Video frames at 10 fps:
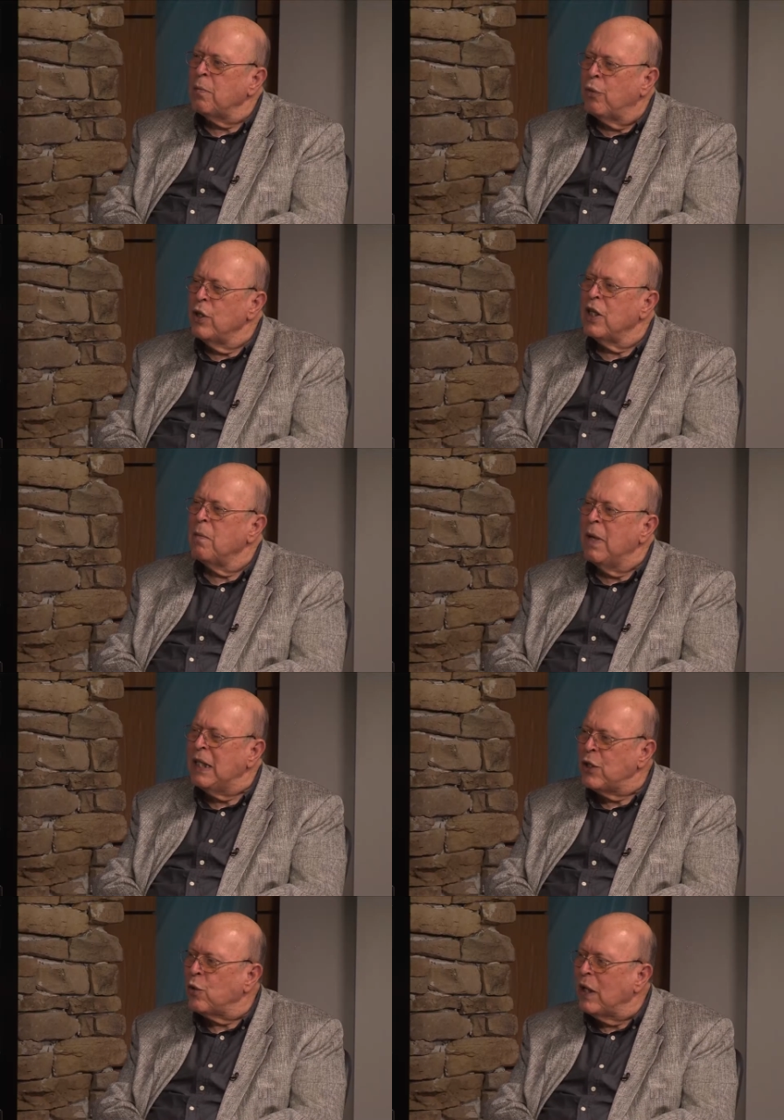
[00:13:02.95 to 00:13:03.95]
in prison
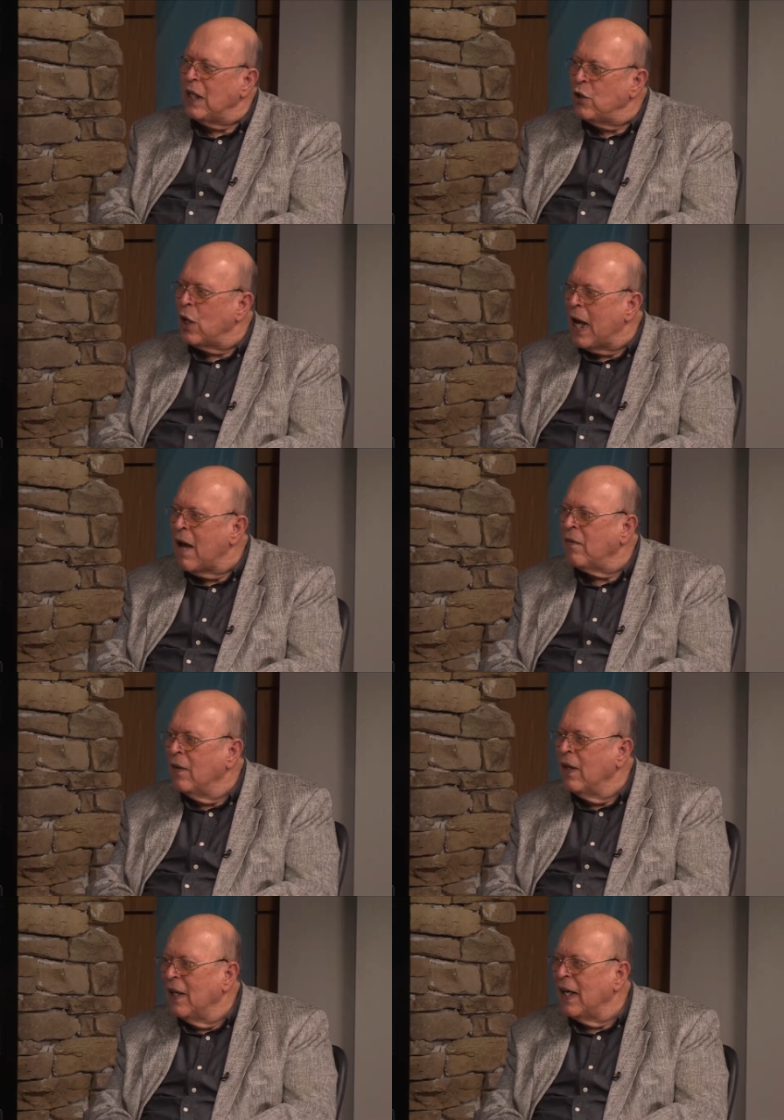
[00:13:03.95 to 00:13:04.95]
ministry did you have
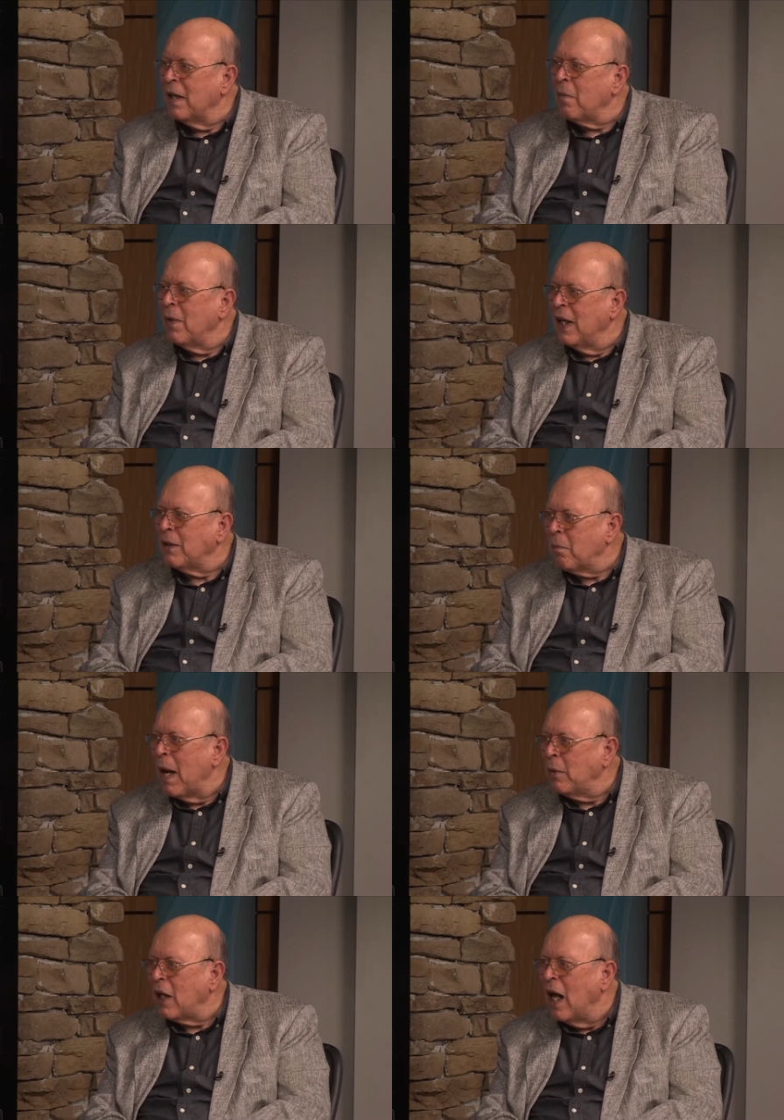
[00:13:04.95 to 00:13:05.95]
in in
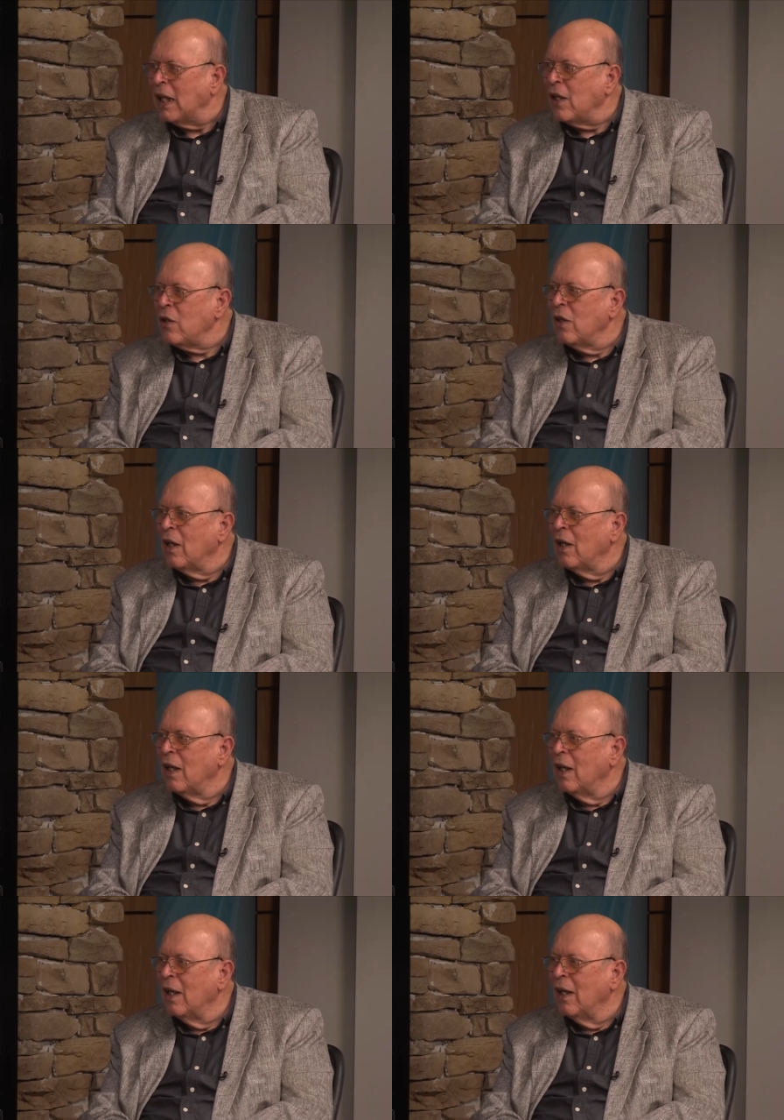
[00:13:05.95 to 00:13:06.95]
Bible college?
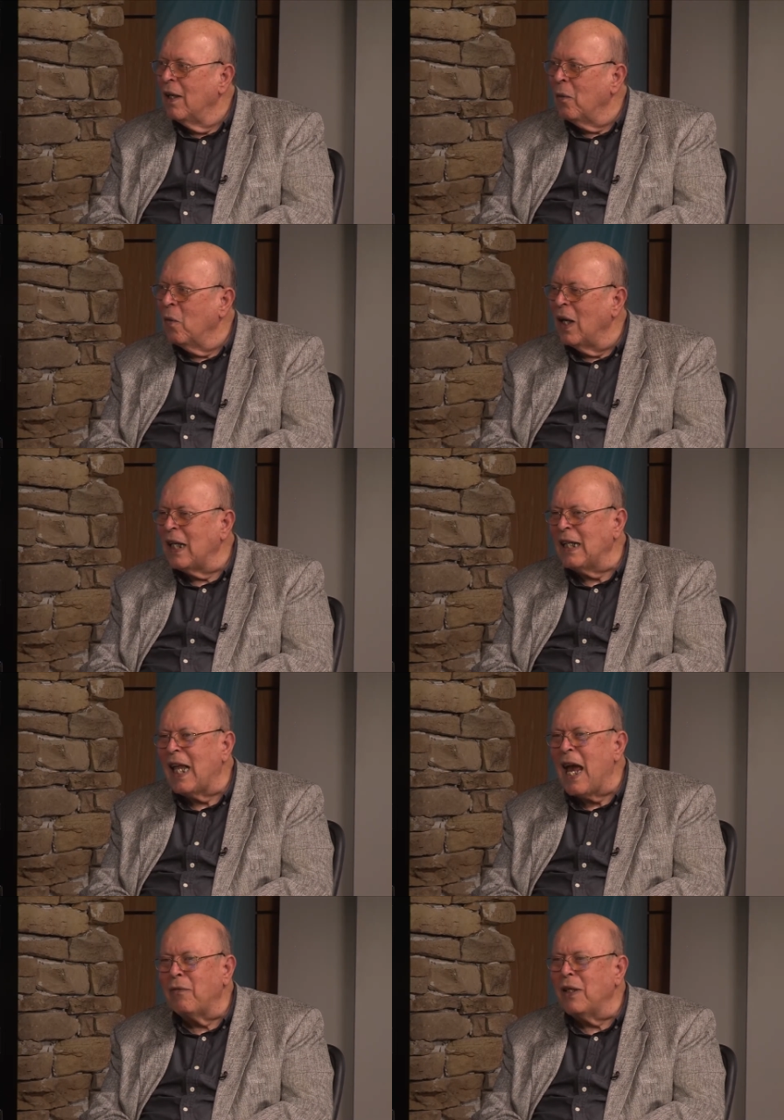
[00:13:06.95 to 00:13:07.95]
Well, he
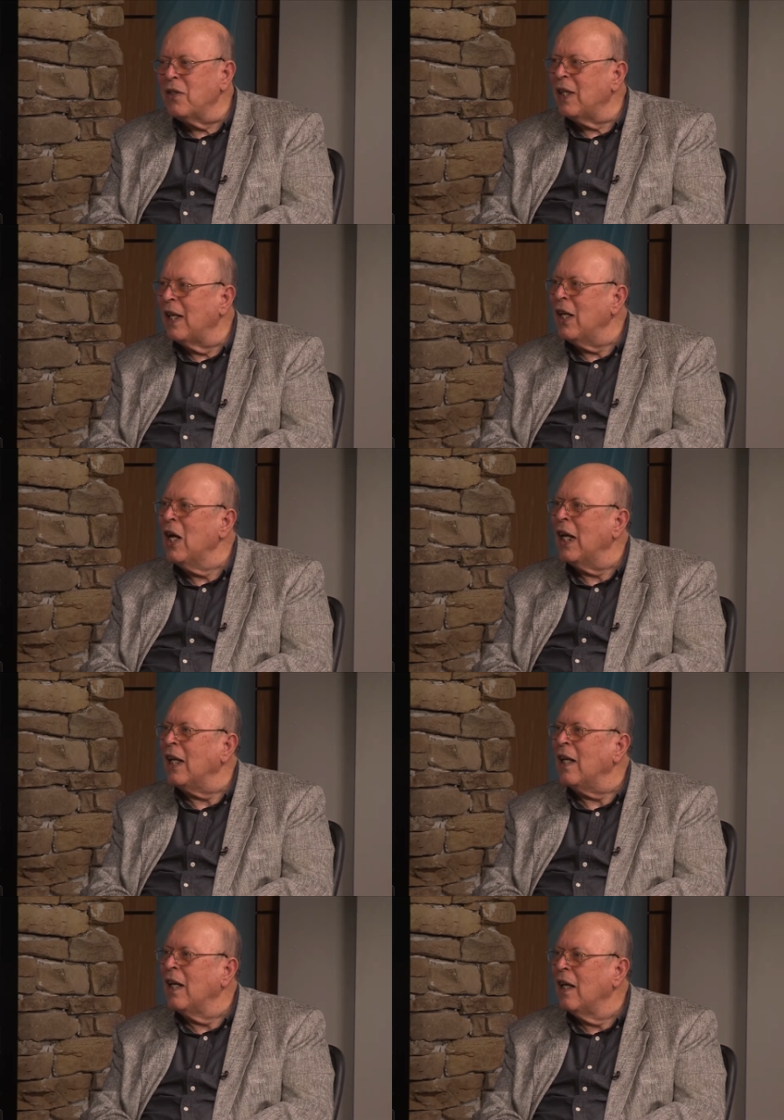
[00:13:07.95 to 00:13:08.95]
laughed and said
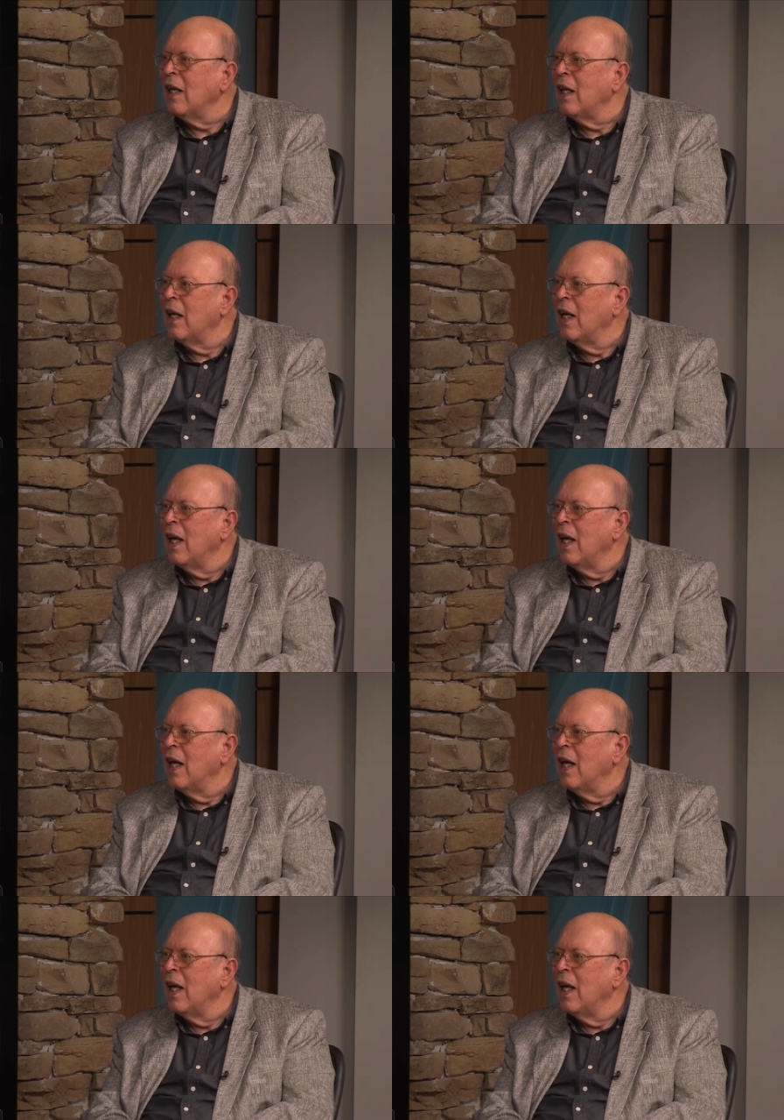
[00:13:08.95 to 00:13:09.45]
none. Yeah.